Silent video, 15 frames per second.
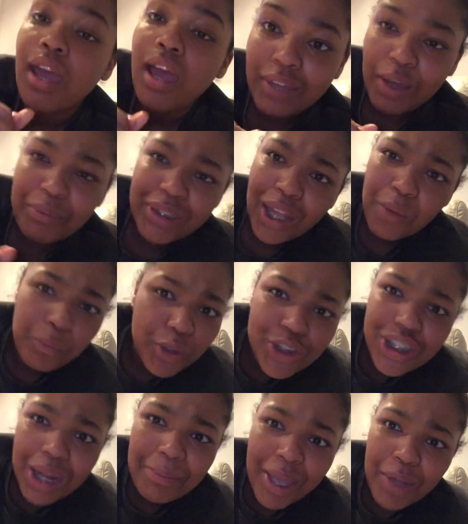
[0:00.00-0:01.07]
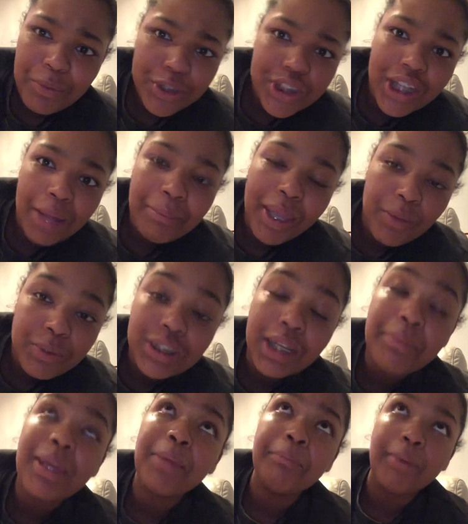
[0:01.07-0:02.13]
I've been like, what should I make? What should I make? What should I
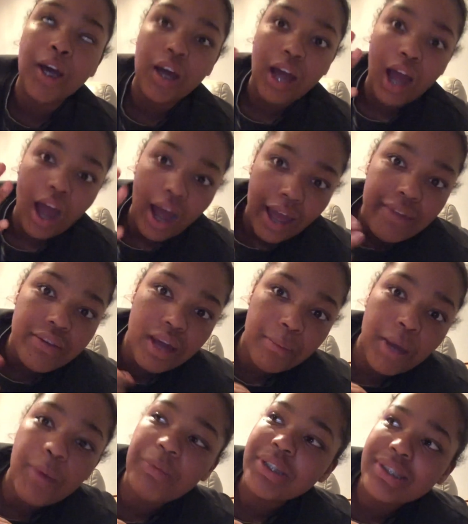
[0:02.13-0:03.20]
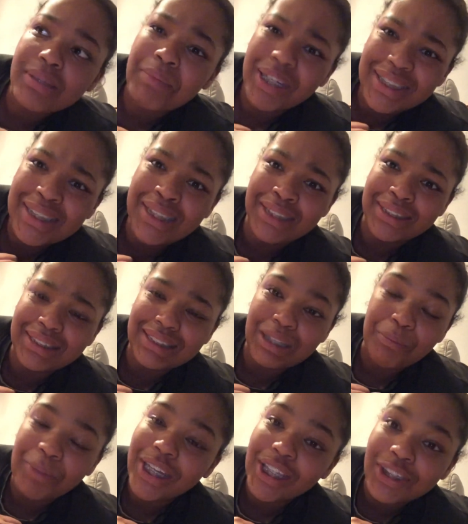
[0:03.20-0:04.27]
make? But I've come up with some ideas
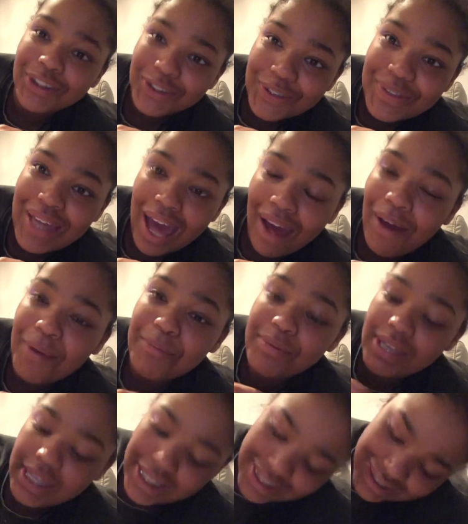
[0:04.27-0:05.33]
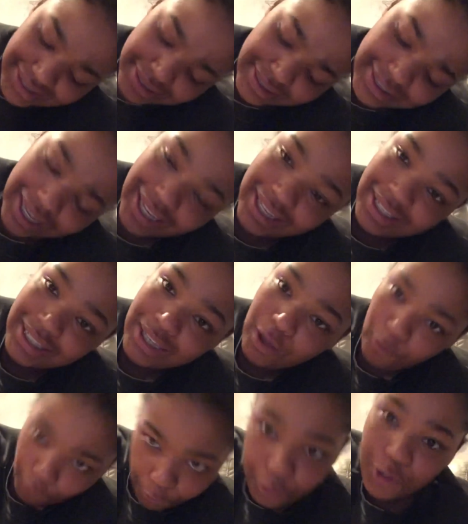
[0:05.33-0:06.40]
and we're gonna do that up today
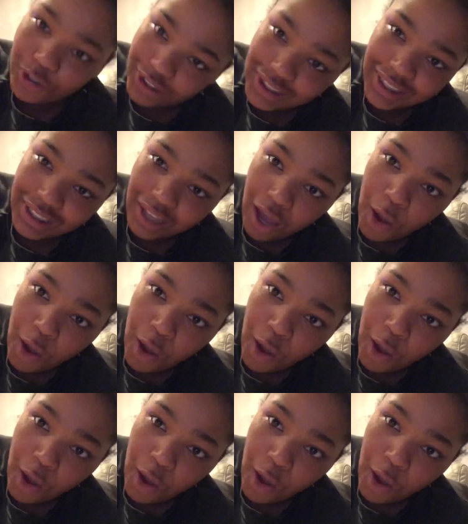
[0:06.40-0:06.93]
on Cooking